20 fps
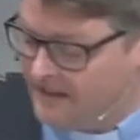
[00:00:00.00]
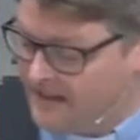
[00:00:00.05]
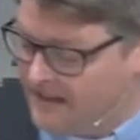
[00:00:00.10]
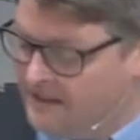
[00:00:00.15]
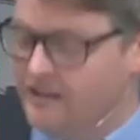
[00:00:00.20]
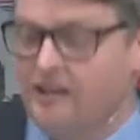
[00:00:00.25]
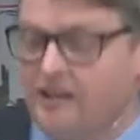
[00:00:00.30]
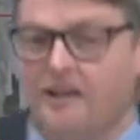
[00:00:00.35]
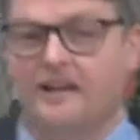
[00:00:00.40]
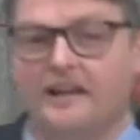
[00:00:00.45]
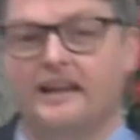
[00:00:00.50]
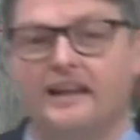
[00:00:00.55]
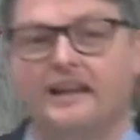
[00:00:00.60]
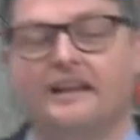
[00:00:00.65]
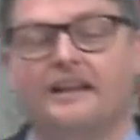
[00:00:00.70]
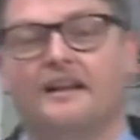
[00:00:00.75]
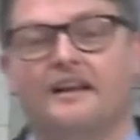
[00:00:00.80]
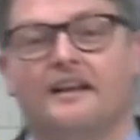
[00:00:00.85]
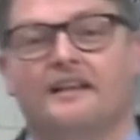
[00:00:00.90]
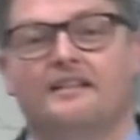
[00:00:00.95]
and
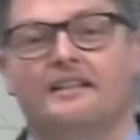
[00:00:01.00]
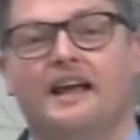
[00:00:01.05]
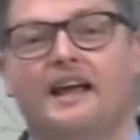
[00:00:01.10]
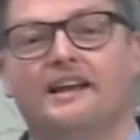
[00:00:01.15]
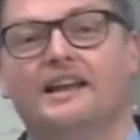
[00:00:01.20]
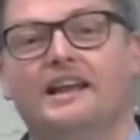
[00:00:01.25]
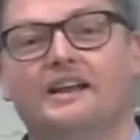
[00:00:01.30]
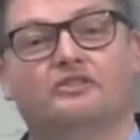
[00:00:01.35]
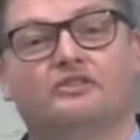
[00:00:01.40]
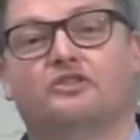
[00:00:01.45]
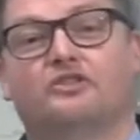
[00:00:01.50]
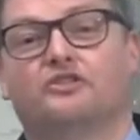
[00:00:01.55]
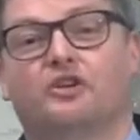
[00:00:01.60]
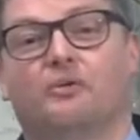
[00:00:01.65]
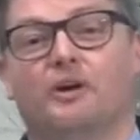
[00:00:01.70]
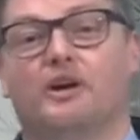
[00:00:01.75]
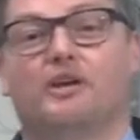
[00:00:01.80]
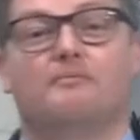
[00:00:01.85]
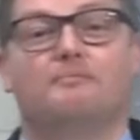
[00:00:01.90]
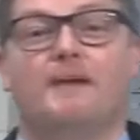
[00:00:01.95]
learning their
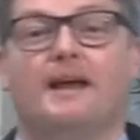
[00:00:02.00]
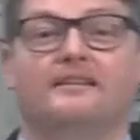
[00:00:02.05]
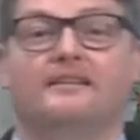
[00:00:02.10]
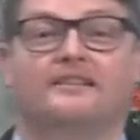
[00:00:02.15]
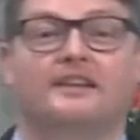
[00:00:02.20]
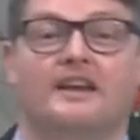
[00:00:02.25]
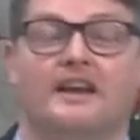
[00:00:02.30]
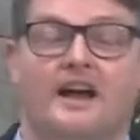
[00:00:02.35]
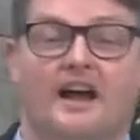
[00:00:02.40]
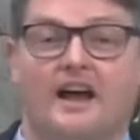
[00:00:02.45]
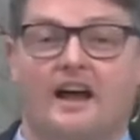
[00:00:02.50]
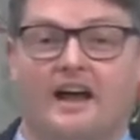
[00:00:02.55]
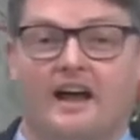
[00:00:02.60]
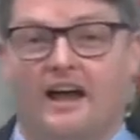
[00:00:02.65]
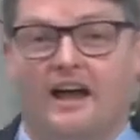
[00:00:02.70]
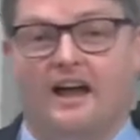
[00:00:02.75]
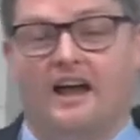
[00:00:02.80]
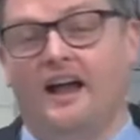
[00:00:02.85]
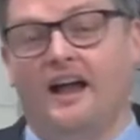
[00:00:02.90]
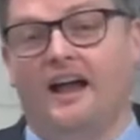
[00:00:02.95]
literature would have meant uh,
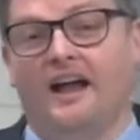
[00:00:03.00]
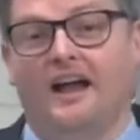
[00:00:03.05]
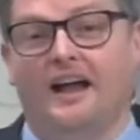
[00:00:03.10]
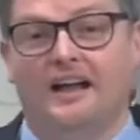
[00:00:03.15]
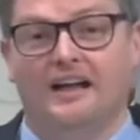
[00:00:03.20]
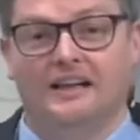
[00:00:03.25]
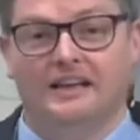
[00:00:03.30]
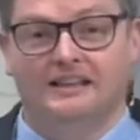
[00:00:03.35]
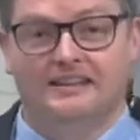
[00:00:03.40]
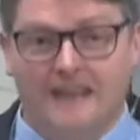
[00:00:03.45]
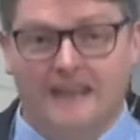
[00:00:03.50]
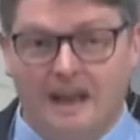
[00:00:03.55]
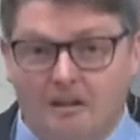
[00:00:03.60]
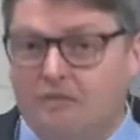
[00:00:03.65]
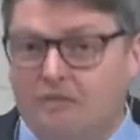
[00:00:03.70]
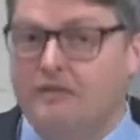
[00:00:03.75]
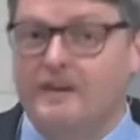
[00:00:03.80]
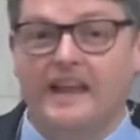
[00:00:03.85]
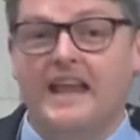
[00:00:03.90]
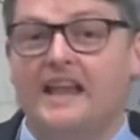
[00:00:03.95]
uh
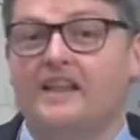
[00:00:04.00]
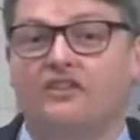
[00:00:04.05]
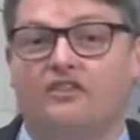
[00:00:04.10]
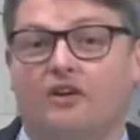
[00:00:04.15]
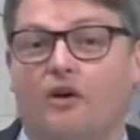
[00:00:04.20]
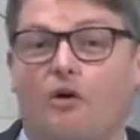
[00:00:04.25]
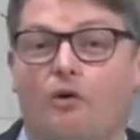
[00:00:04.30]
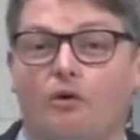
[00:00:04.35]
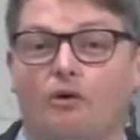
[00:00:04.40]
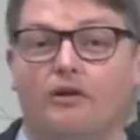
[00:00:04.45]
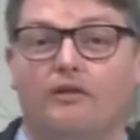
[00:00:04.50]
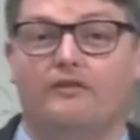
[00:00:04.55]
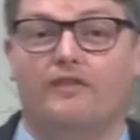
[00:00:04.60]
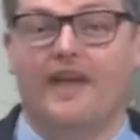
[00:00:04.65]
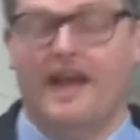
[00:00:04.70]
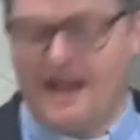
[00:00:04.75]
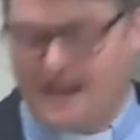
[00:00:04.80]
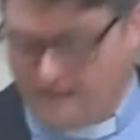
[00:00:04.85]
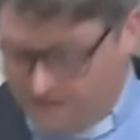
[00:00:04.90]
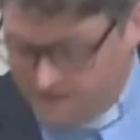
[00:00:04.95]
delving into all of
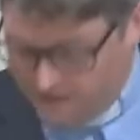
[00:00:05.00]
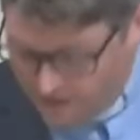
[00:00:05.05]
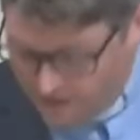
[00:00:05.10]
that,